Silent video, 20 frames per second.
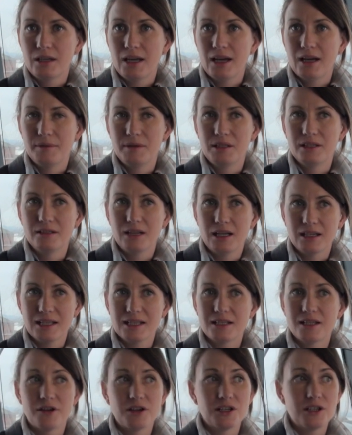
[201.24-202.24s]
Yeah, I mean, I
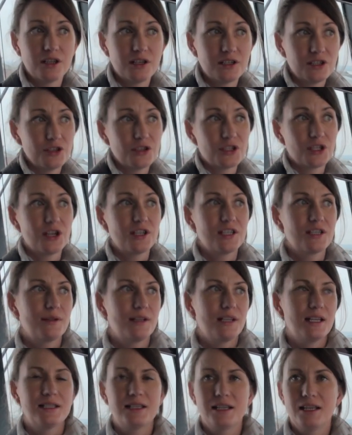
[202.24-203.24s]
guess there are 2 sides to it.
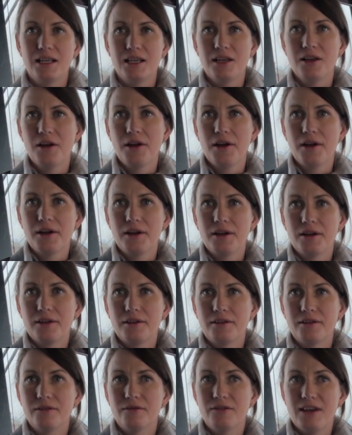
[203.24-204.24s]
There's the
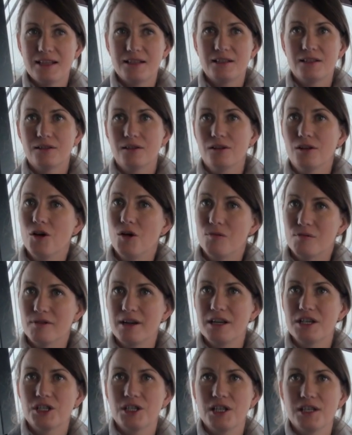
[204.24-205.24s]
vessel
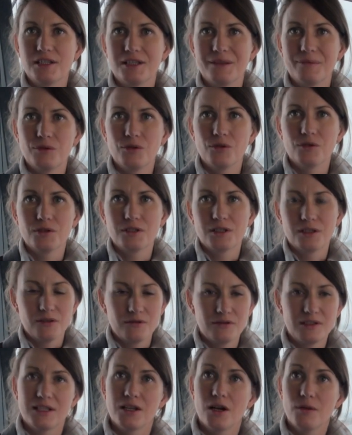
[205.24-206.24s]
operation into the port, and
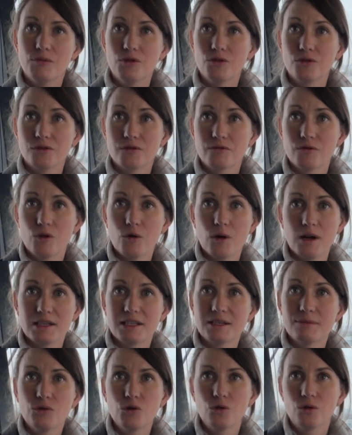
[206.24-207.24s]
obviously our ports are all quite
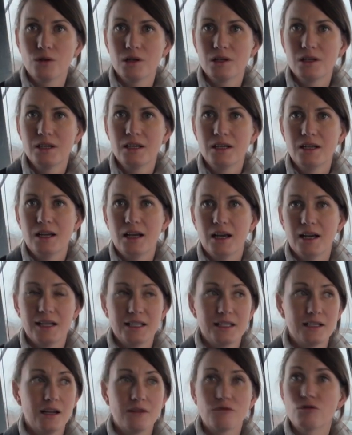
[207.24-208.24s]
small
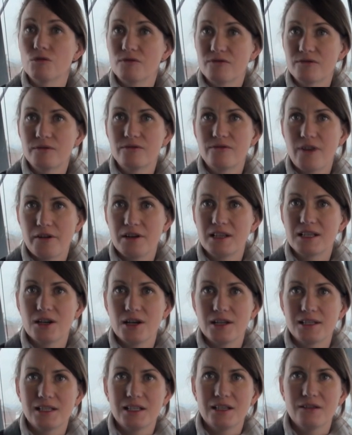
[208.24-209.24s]
and are all very
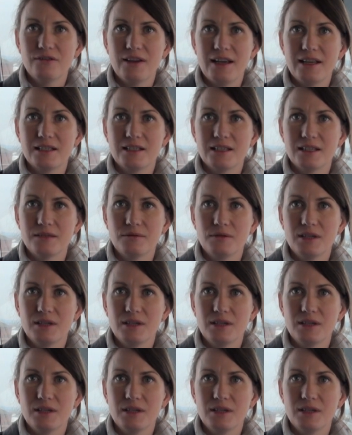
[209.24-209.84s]
tidally affected.